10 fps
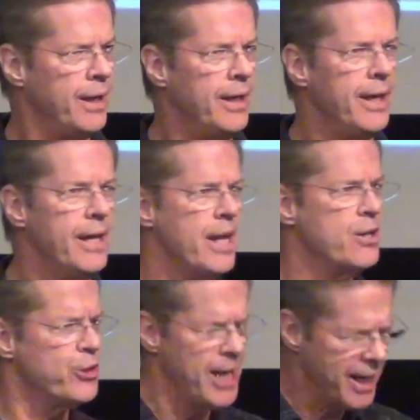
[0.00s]

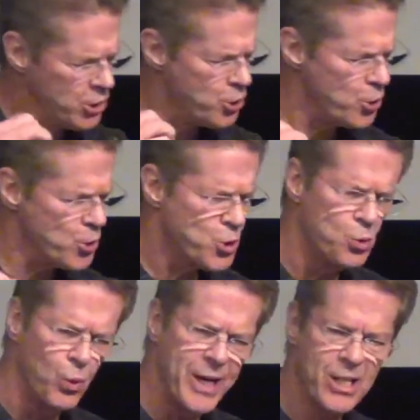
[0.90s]
It's like it's your
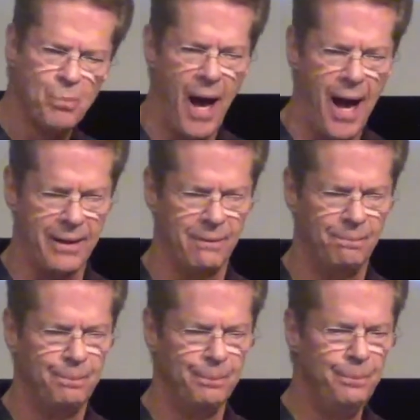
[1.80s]
sweet spot
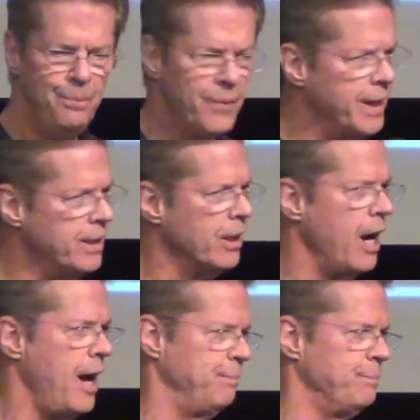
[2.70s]
in
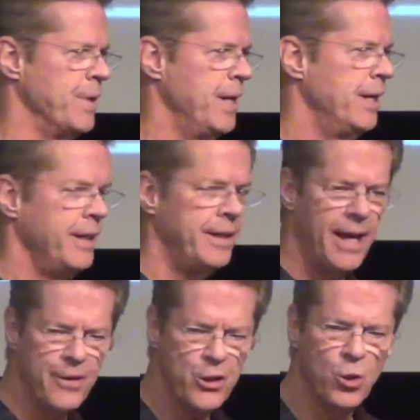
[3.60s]
God.
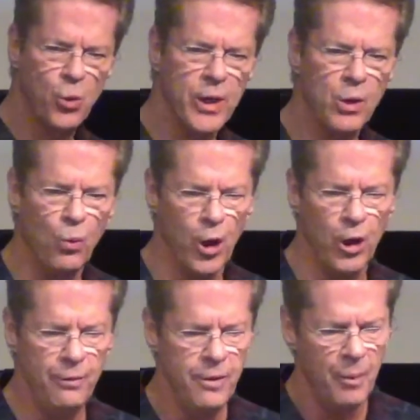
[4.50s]
Now, this Greek
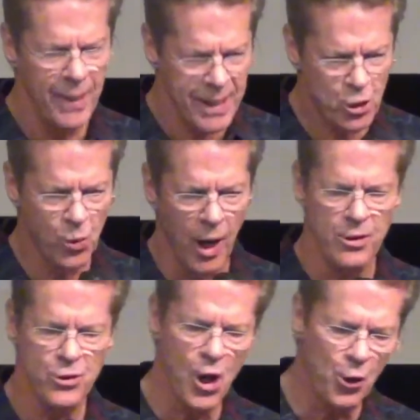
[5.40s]
word metron
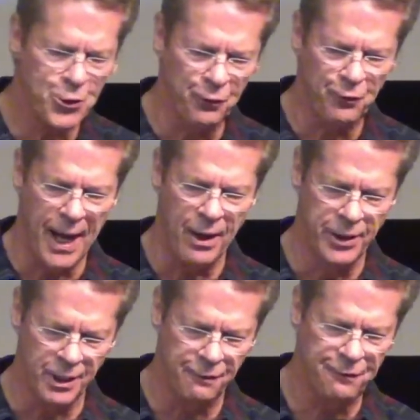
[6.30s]
is also found
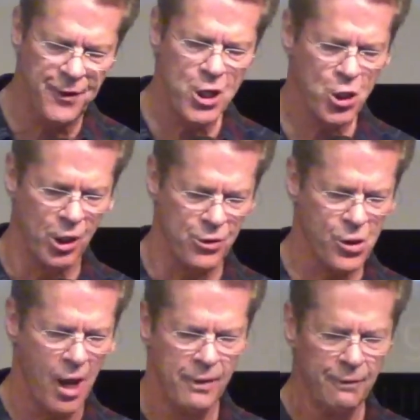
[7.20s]
in Ephesians
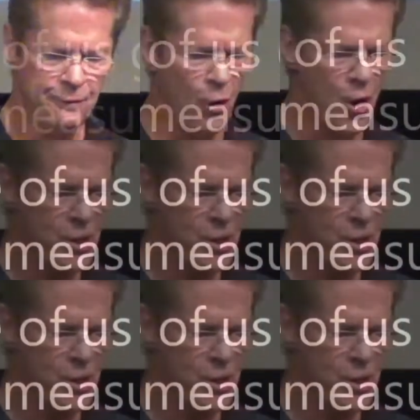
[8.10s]
4